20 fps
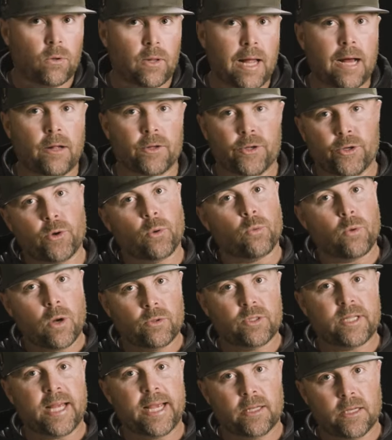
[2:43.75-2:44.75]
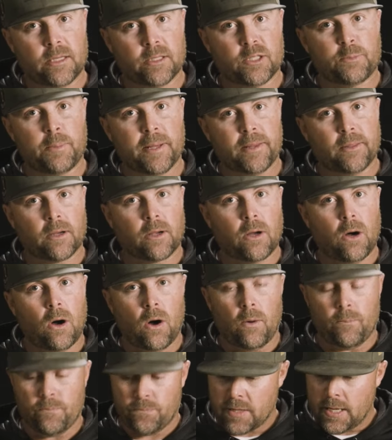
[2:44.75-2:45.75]
allow you to rotate and spin the
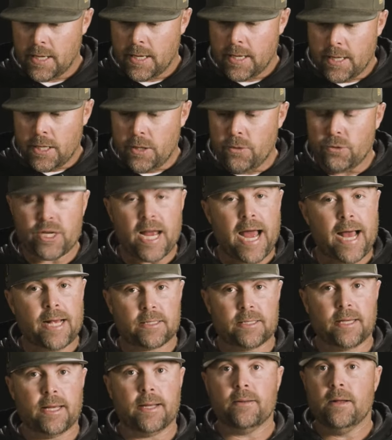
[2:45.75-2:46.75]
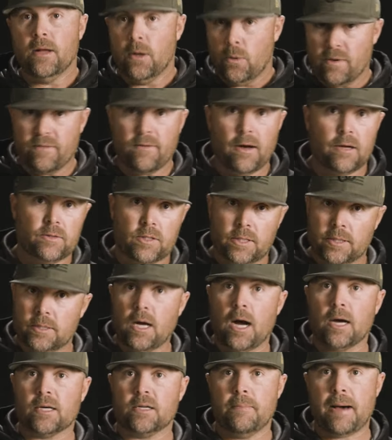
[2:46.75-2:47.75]
call. Huge asset. We've obviously
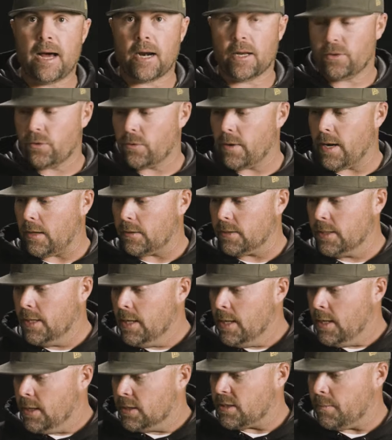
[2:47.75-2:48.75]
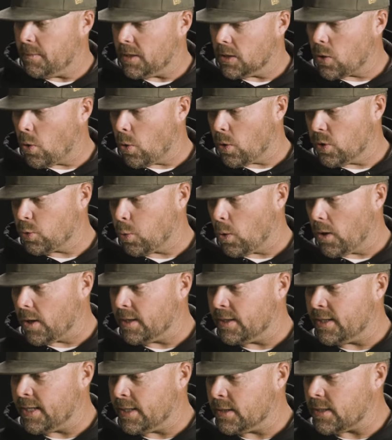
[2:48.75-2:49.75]
talked about it throughout some of the coursework
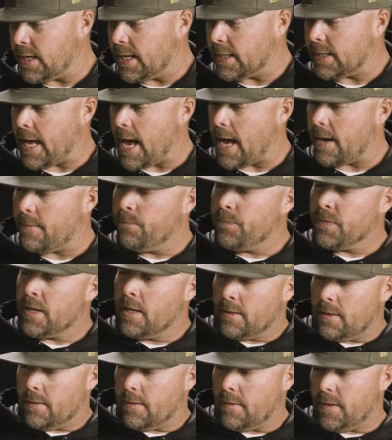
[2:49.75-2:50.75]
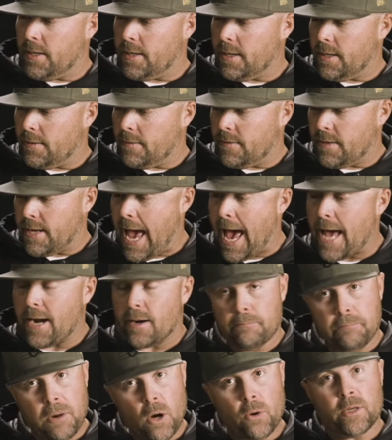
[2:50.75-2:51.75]
and things like that. The
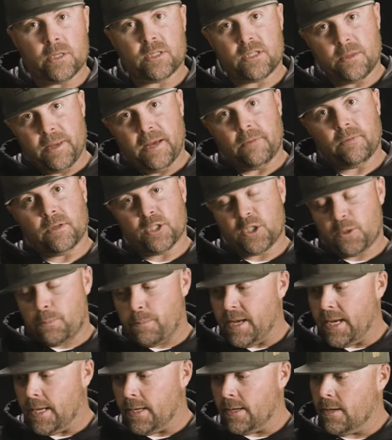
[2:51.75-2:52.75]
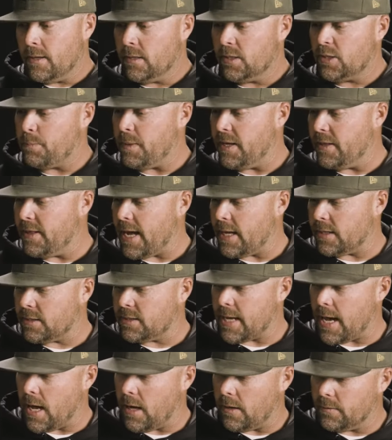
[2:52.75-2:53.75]
added bonus to be able to spin that
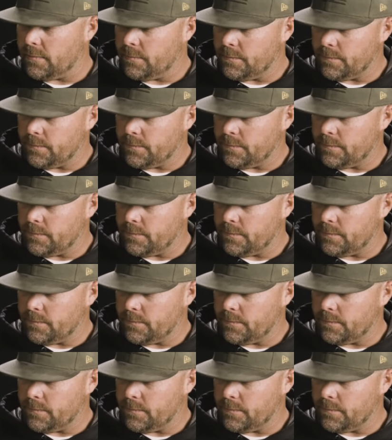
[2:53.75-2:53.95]
sound.